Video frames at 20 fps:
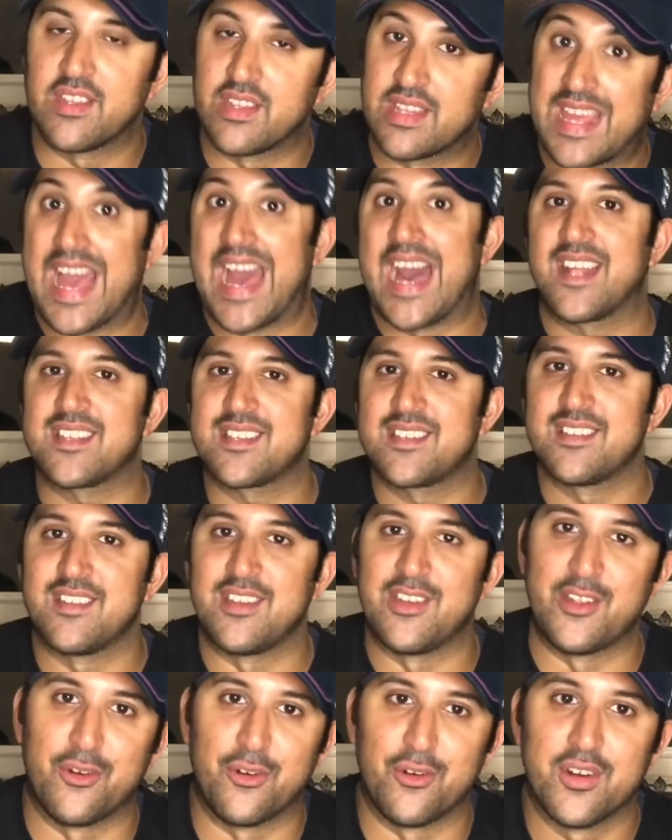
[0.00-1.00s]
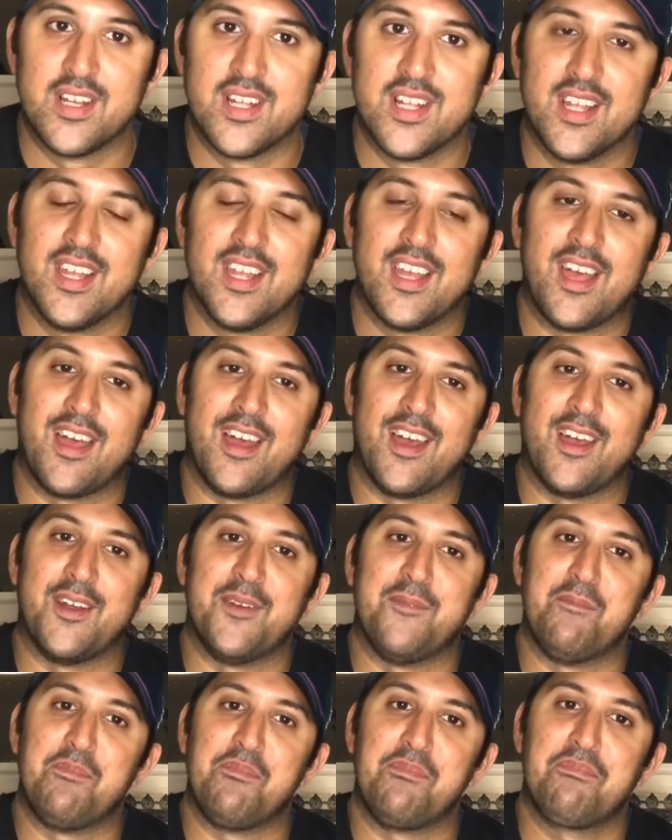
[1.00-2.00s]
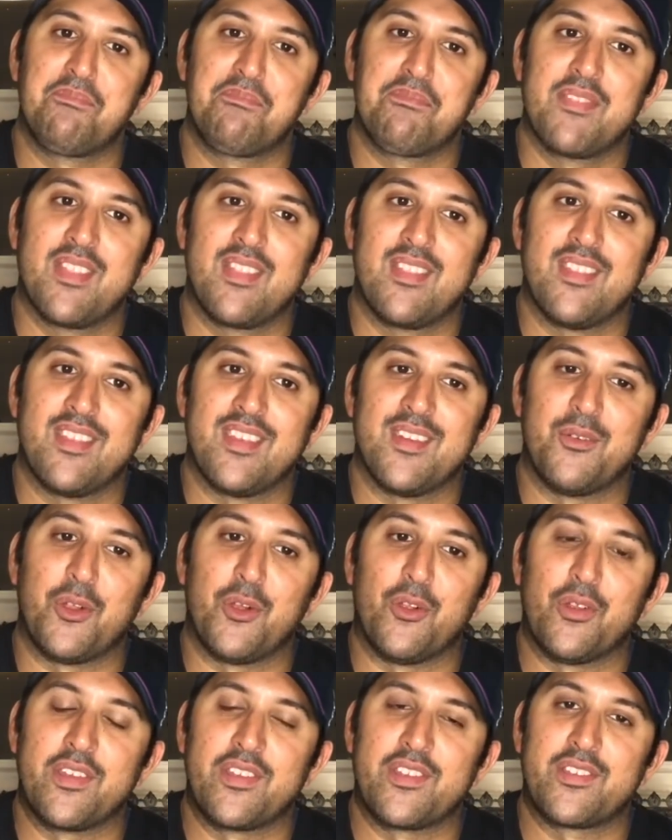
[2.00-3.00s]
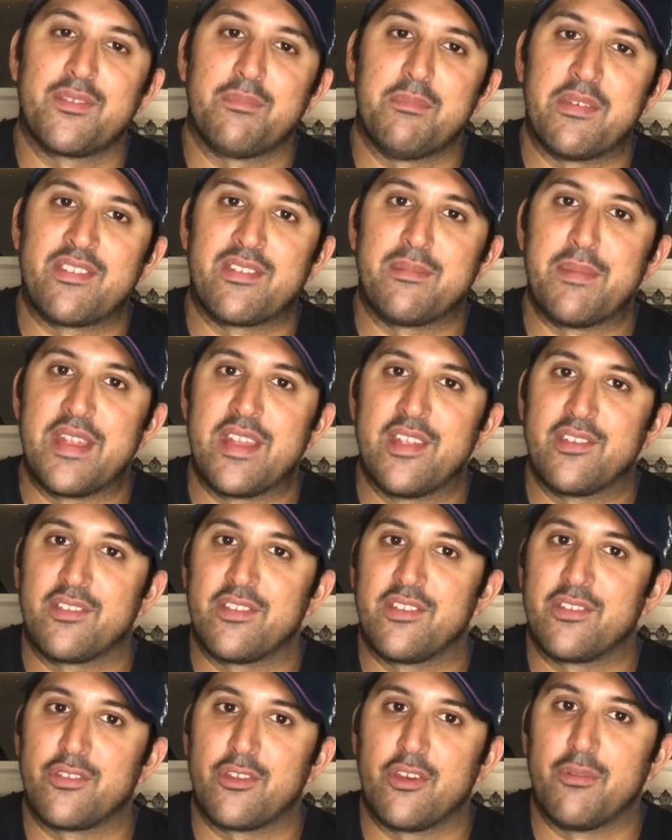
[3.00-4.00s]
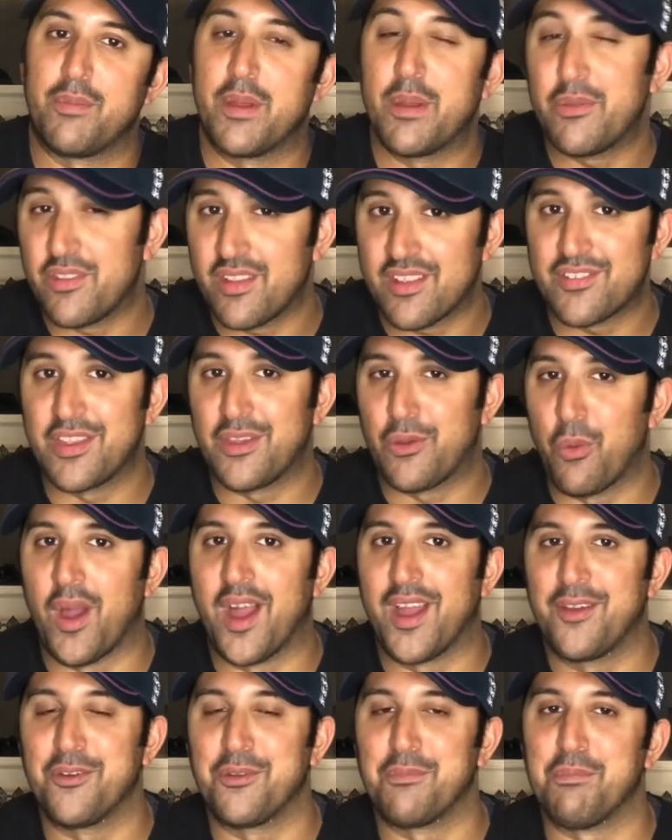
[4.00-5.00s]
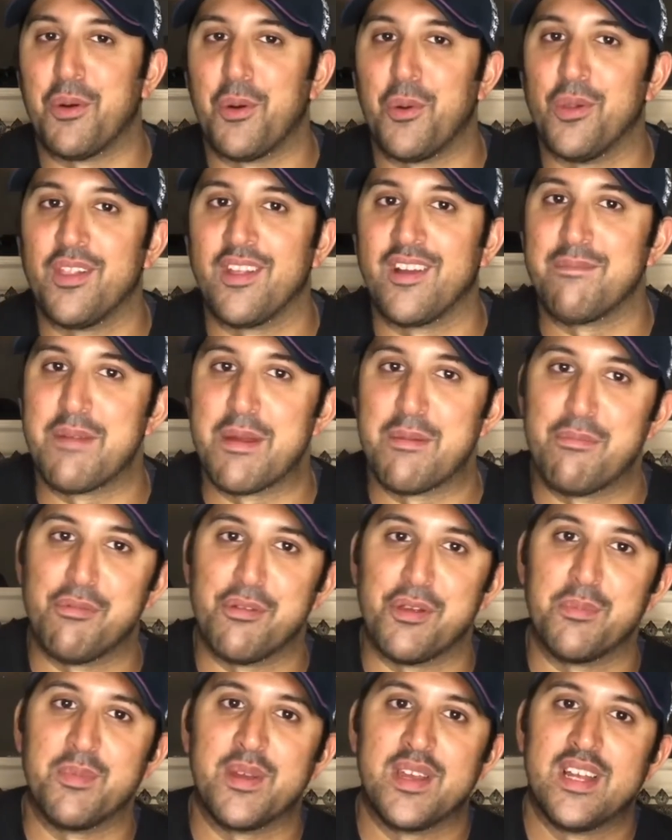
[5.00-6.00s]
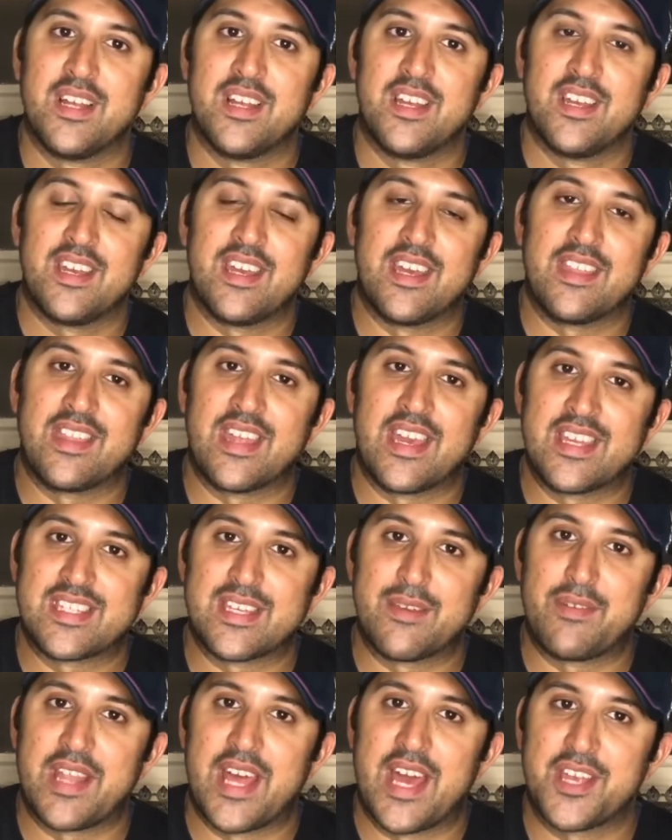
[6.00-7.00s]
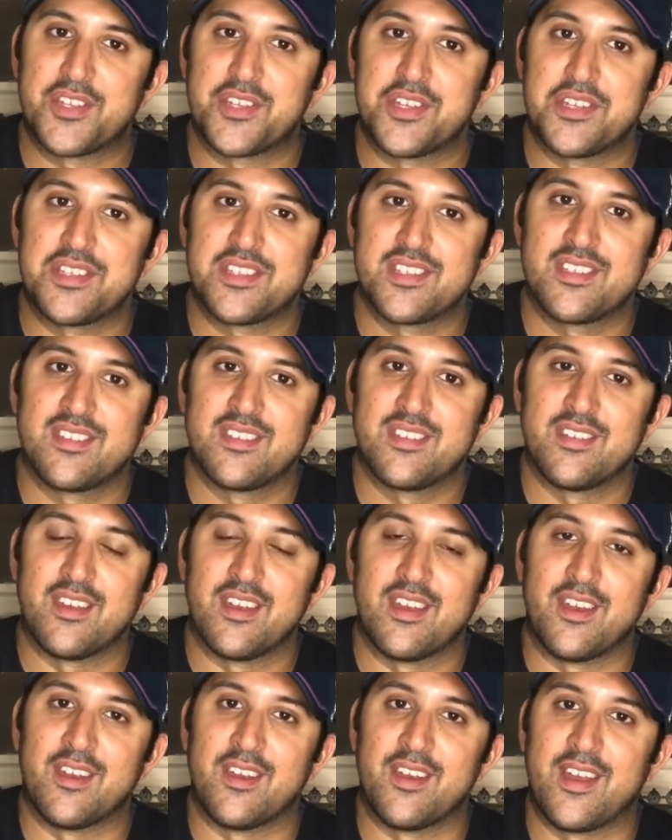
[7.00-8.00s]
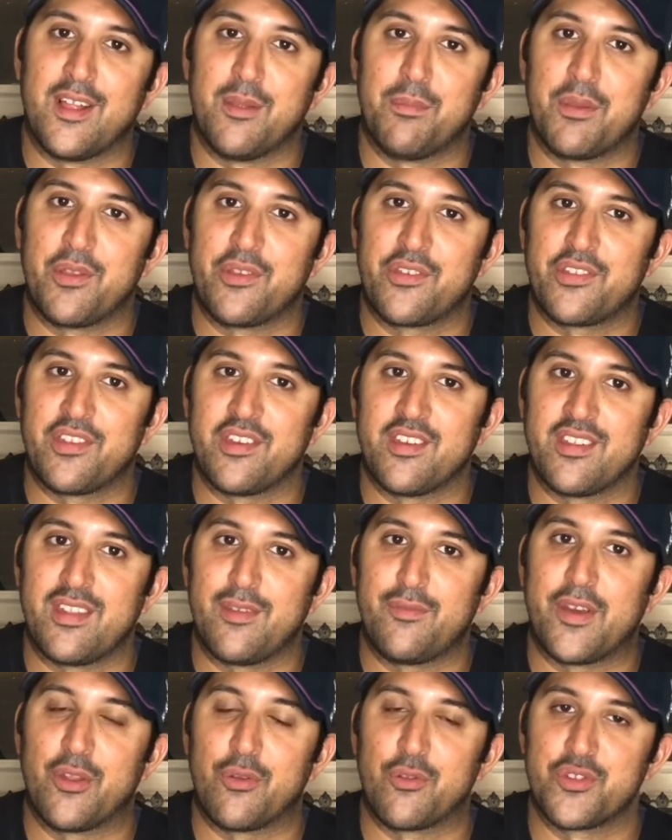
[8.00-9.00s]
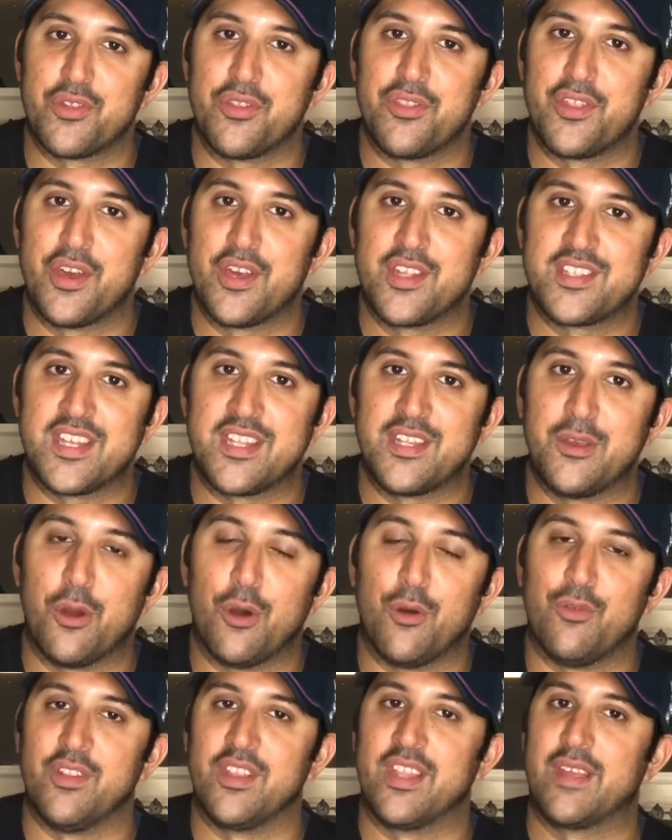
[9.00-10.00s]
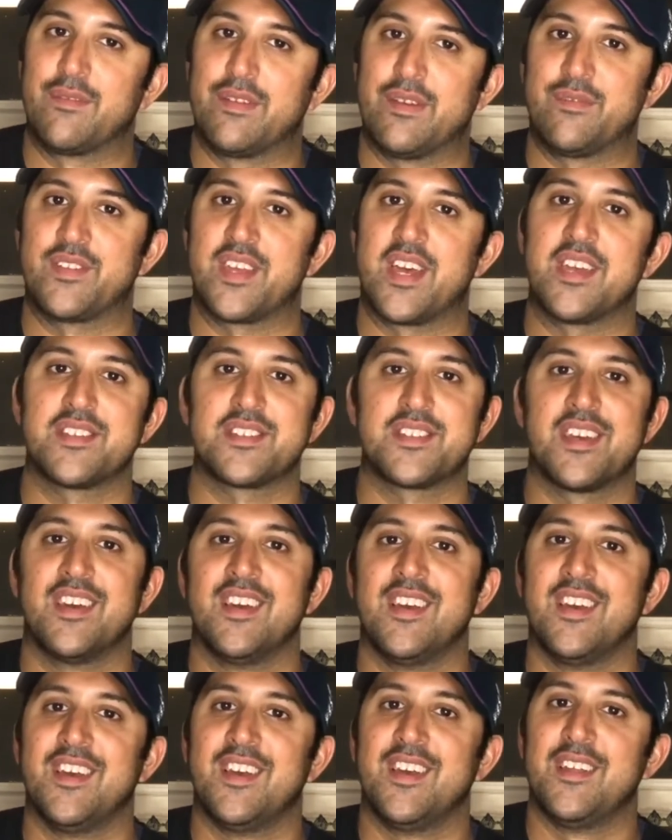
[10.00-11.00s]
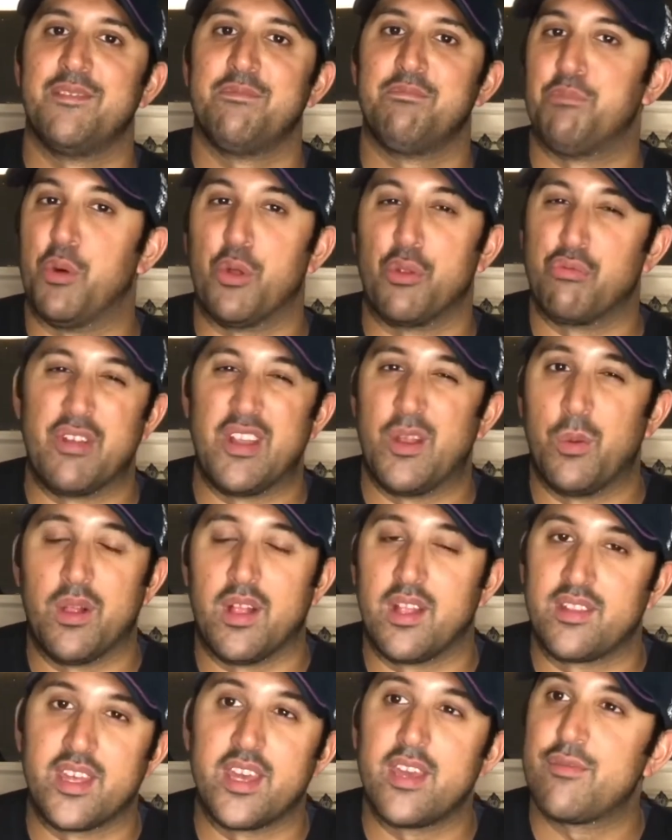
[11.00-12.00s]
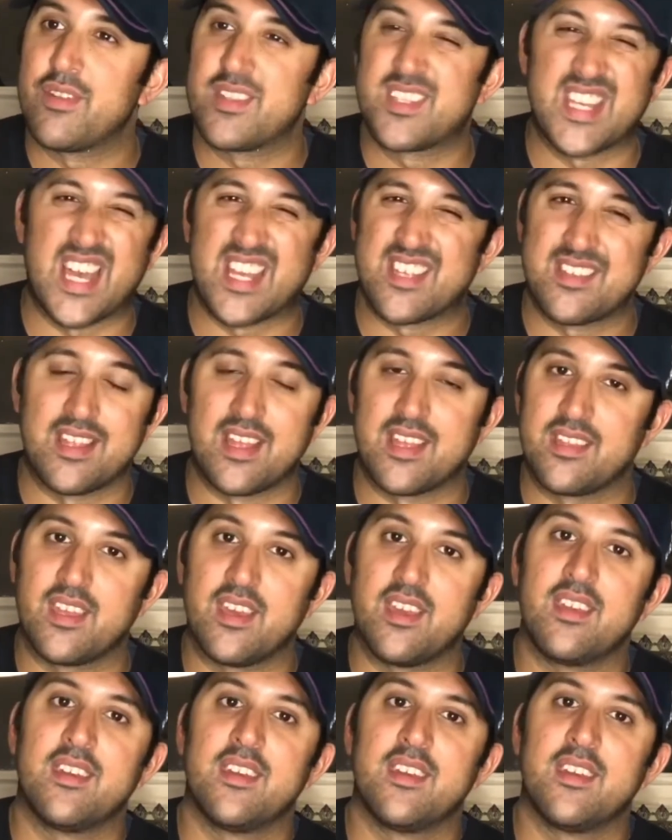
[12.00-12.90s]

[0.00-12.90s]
The cat, you know, with all his misdemeanors and stuff. But he was actually quite a good bowler. I remember him in the 97 Ashes, helping us to defend 130 at the Oval in that fifth test. Bowled really well that day, fantastic that day.